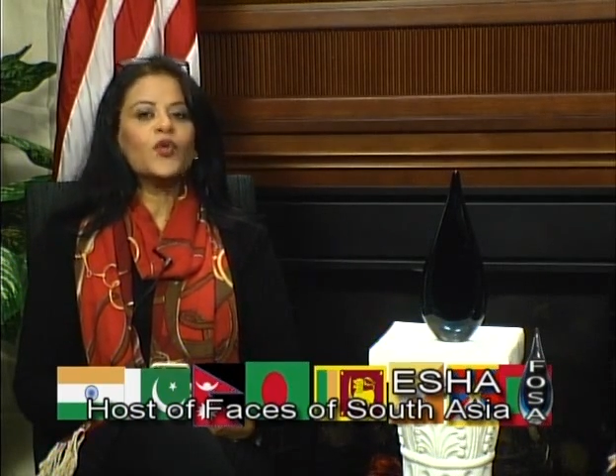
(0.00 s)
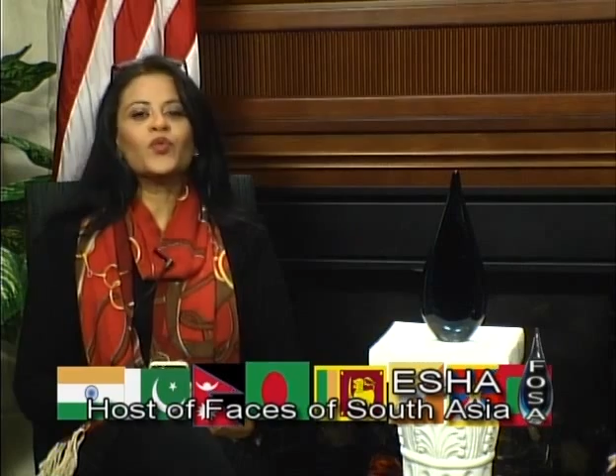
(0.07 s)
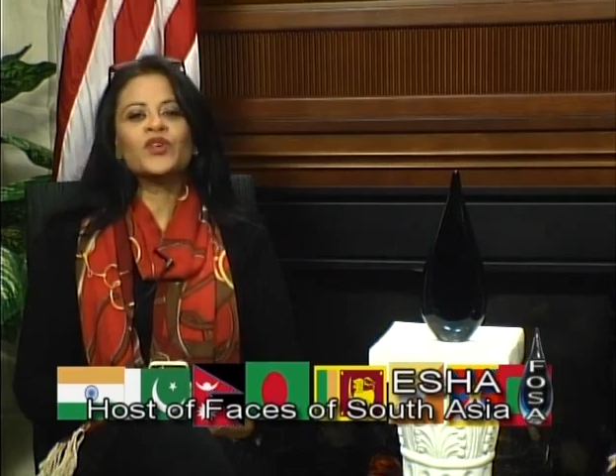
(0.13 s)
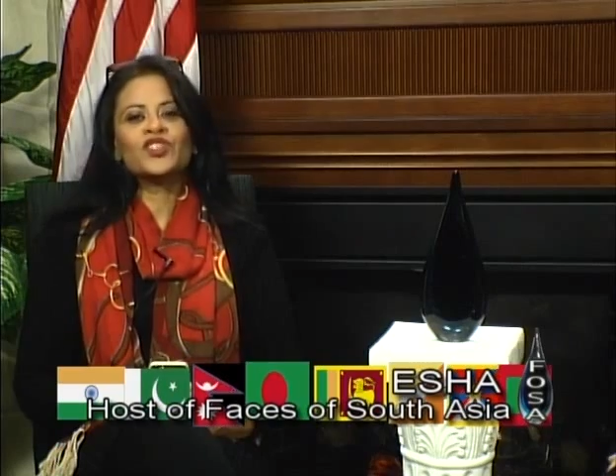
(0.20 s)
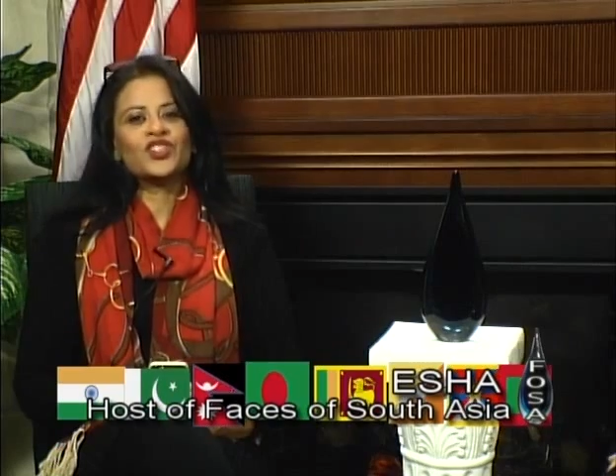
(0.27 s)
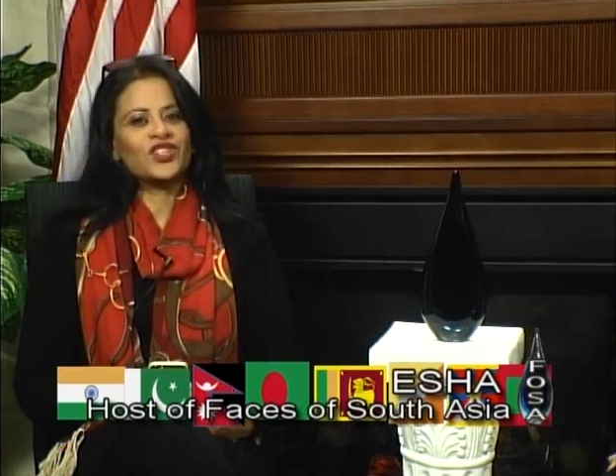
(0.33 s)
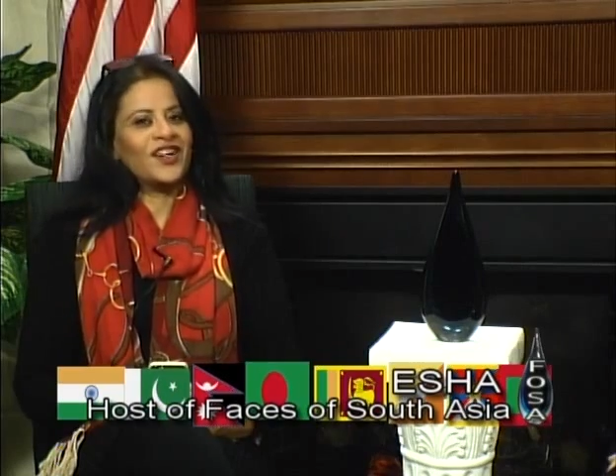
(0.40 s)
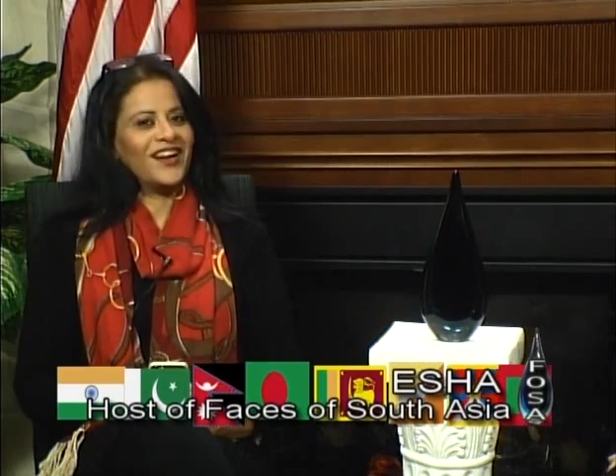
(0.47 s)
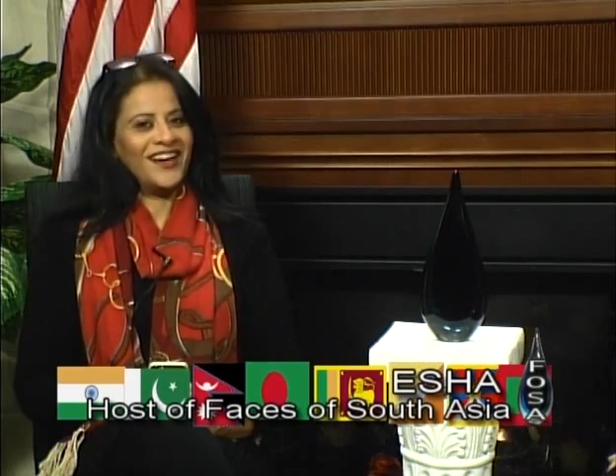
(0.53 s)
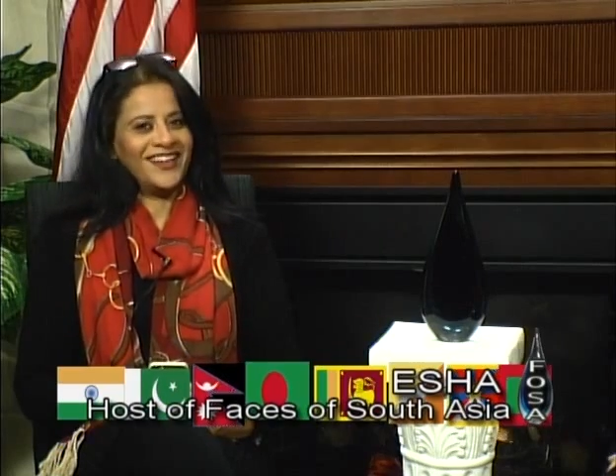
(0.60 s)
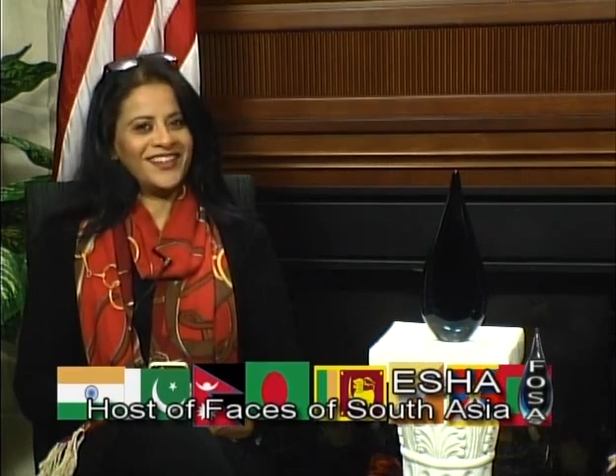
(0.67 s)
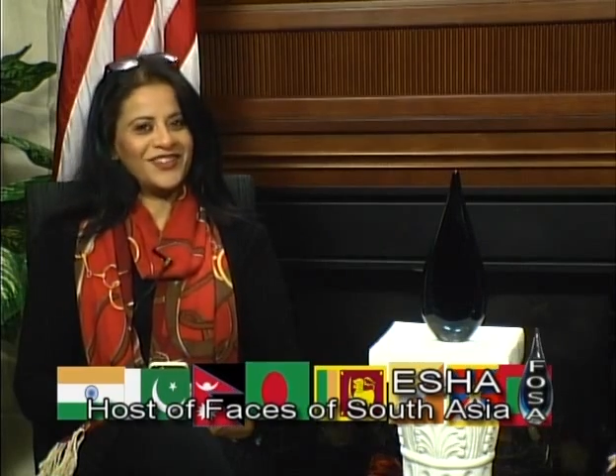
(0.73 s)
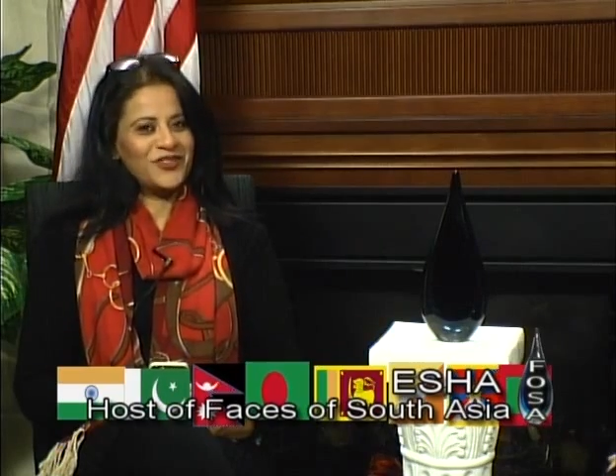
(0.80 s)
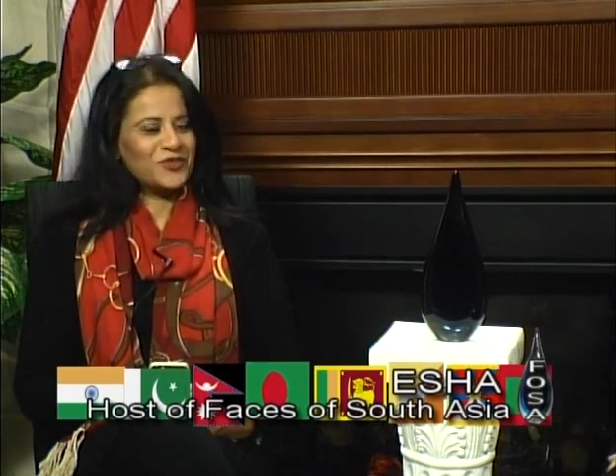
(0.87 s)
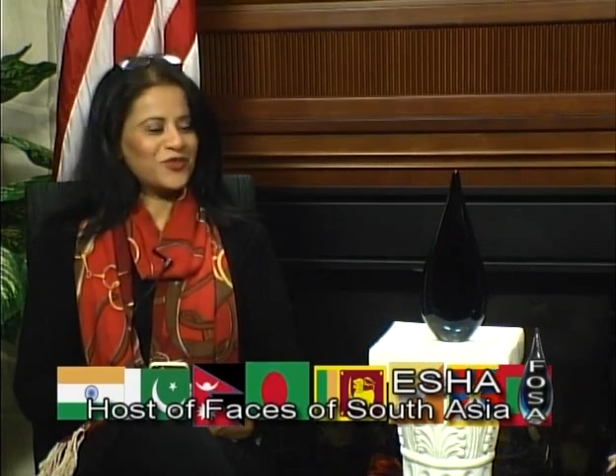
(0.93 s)
which I
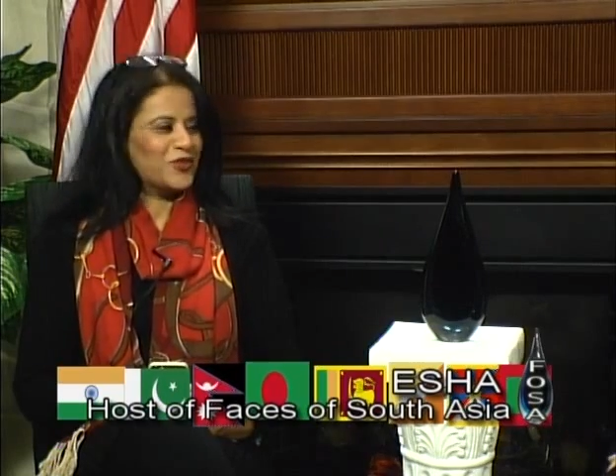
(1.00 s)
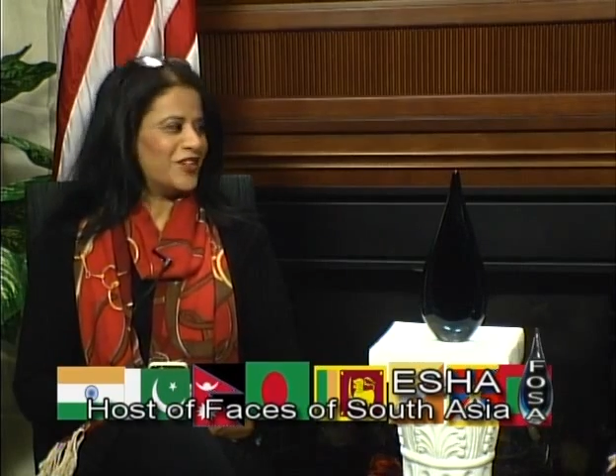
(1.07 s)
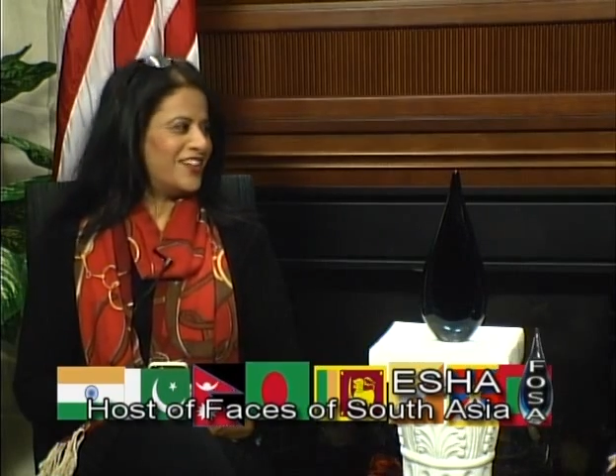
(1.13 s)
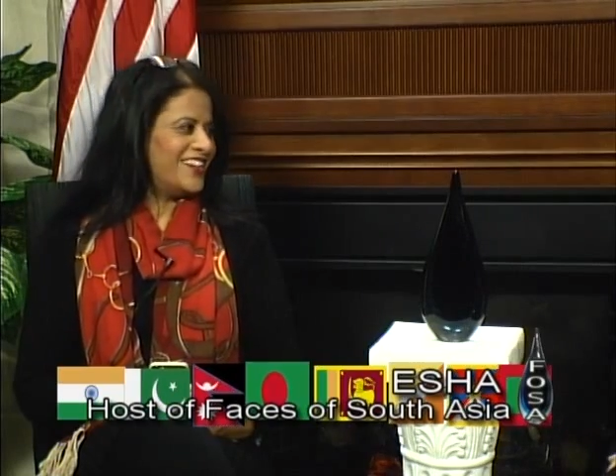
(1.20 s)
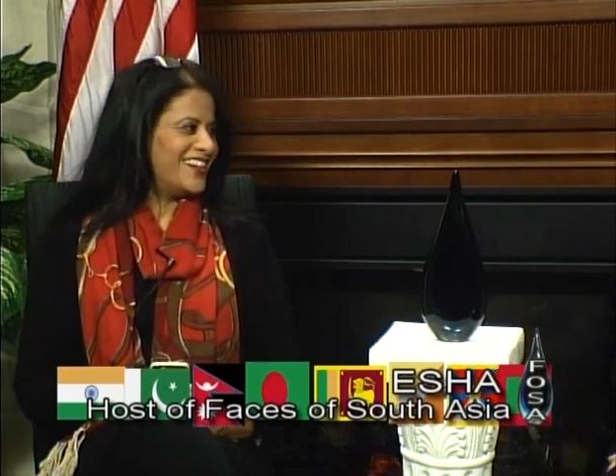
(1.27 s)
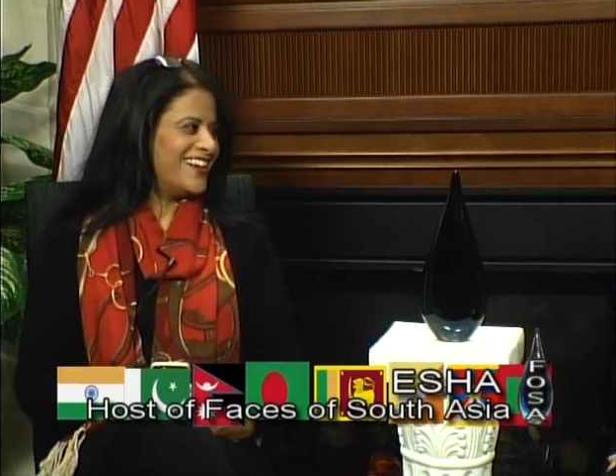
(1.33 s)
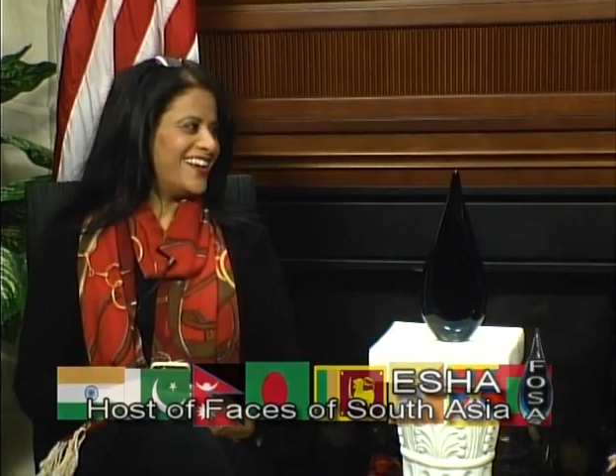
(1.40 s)
adore.